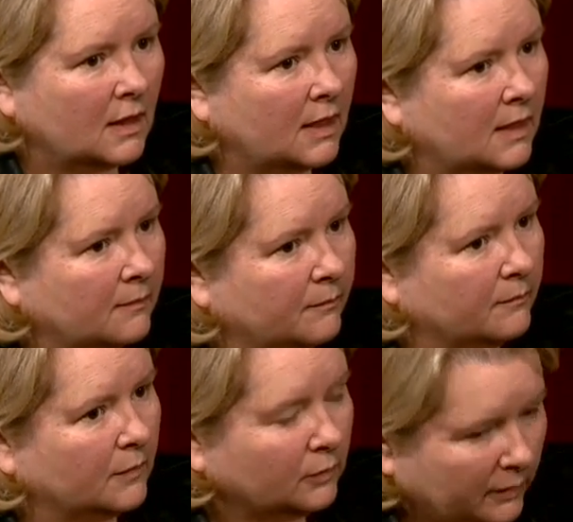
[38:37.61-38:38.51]

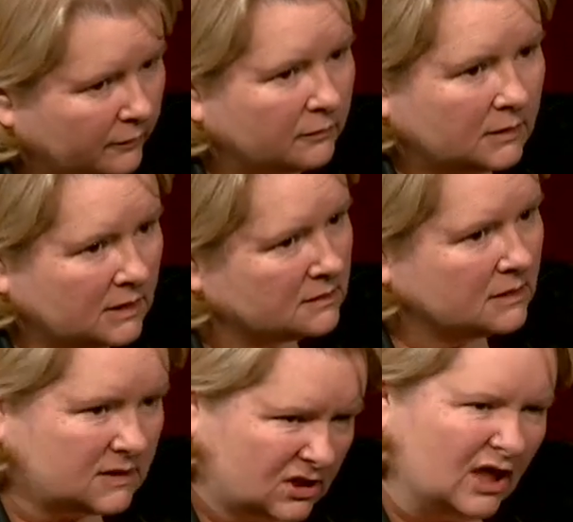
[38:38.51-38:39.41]
Um, although that,
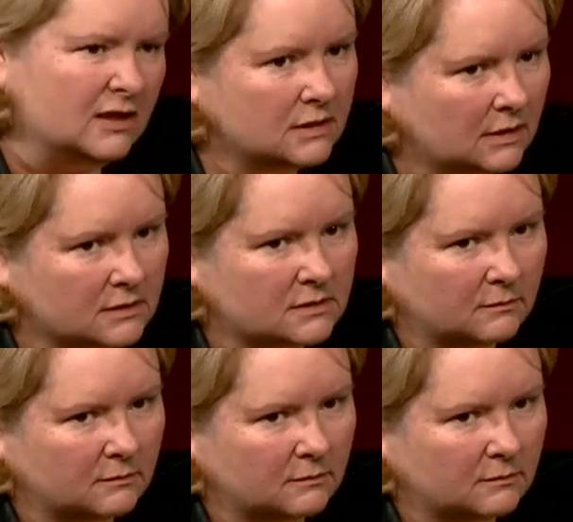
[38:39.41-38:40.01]
that's changing now because